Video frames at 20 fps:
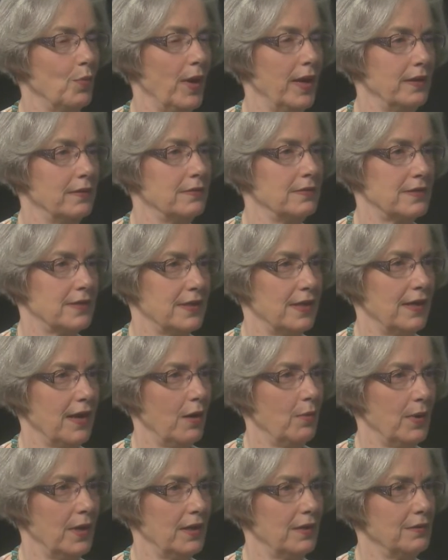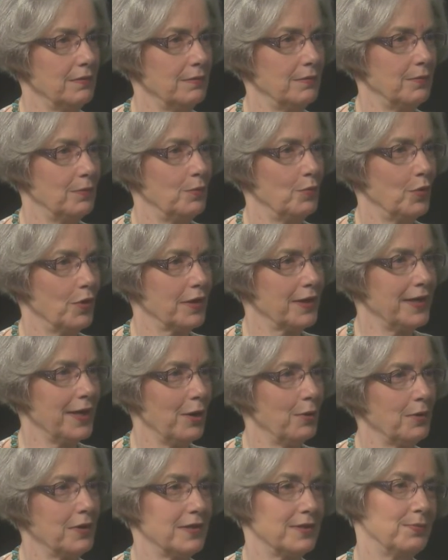wait and see how we can work it
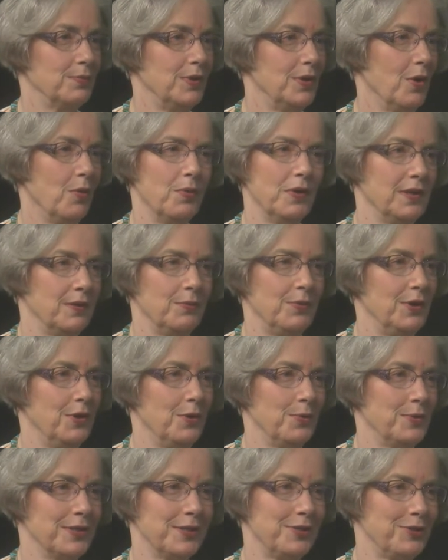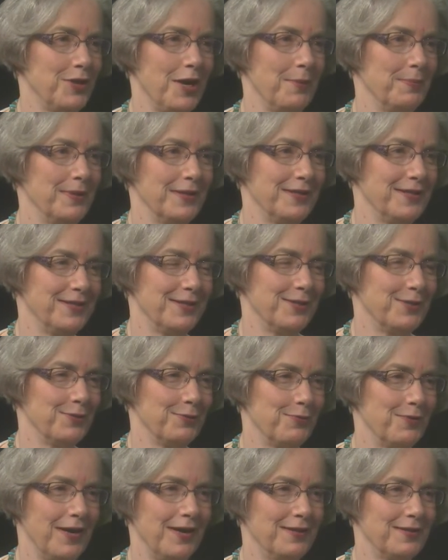out because we don't want we don't want to stop it because it's a
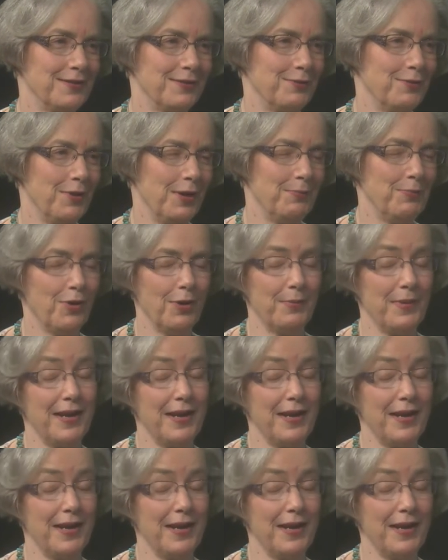it's a great program